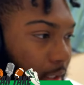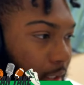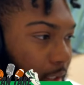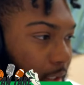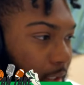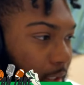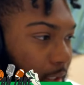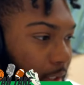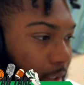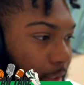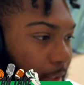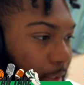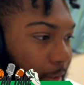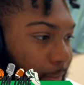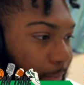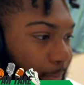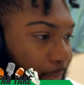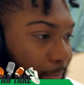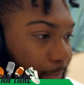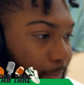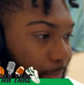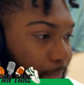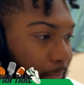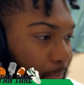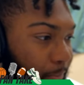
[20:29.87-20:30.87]
So um,
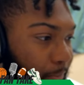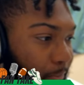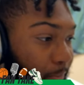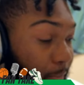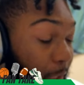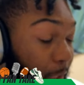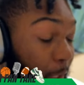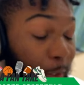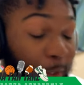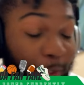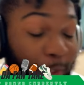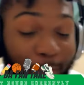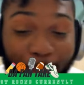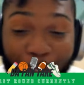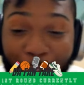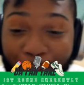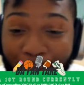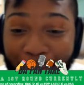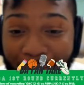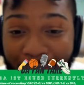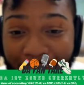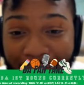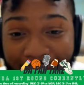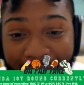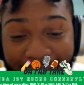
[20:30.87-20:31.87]
I don't
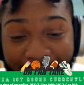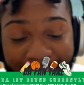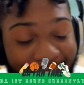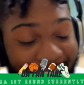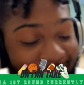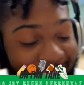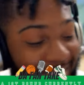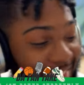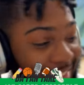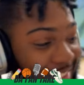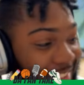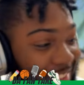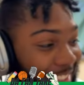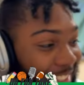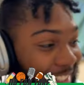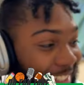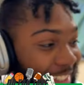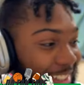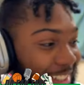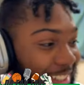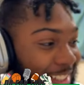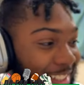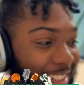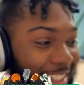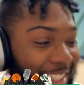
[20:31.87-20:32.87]
know. It's it's
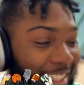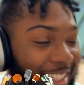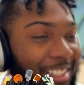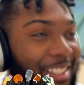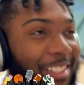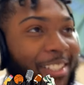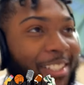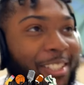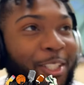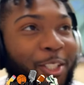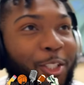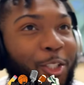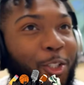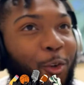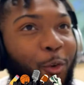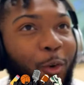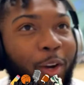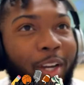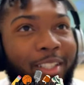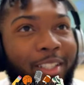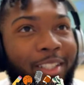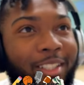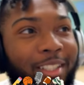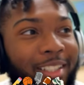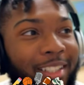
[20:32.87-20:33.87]
it's it's a
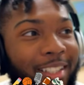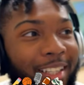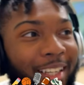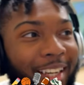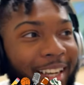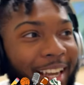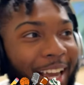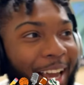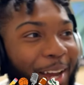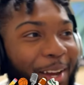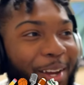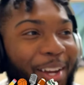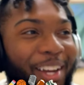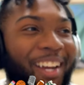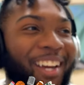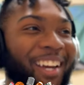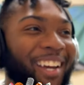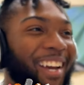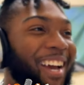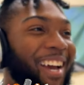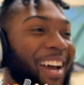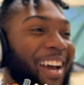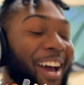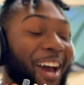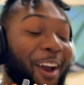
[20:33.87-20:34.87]
situation that I,
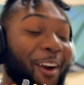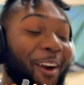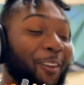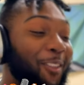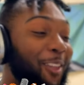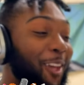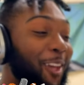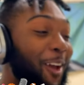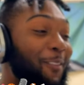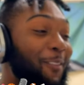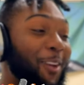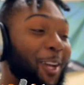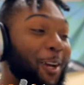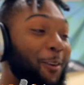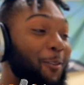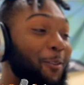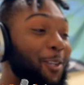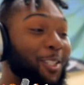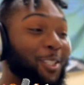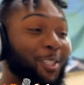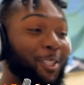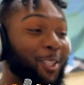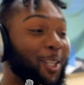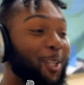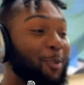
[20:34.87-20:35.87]
I don't think I've ever
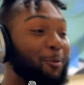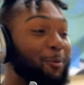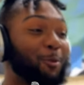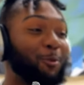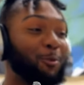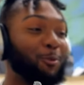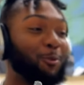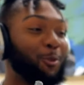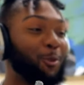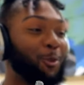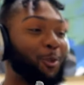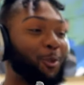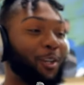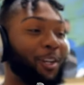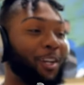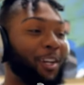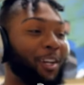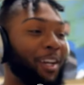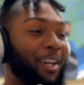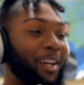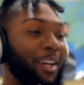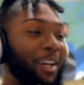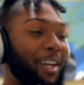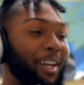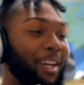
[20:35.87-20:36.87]
seen before
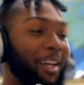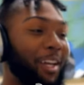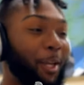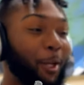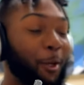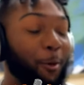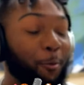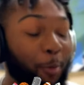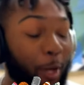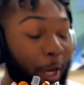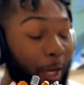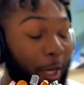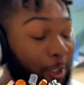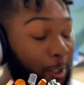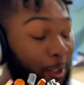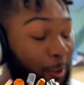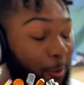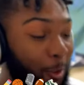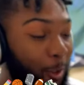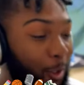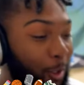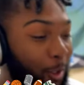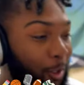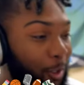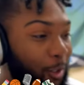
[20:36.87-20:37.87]
in
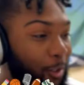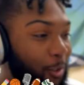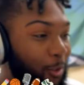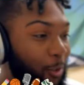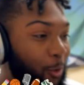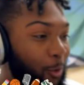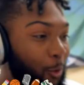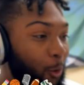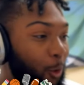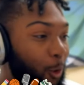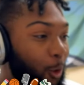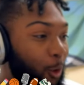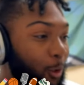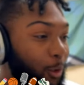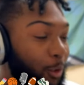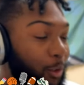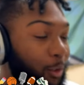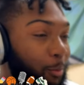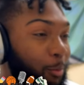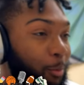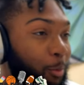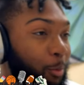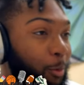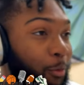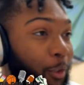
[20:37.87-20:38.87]
basketball or
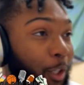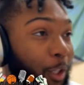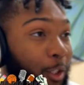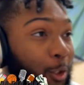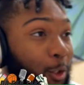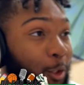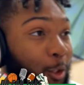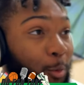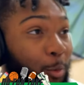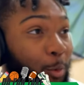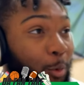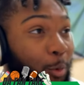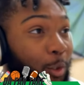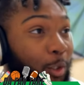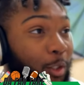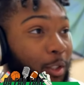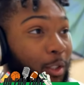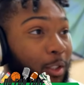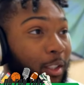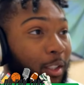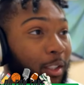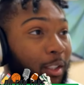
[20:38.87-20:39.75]
professional sports.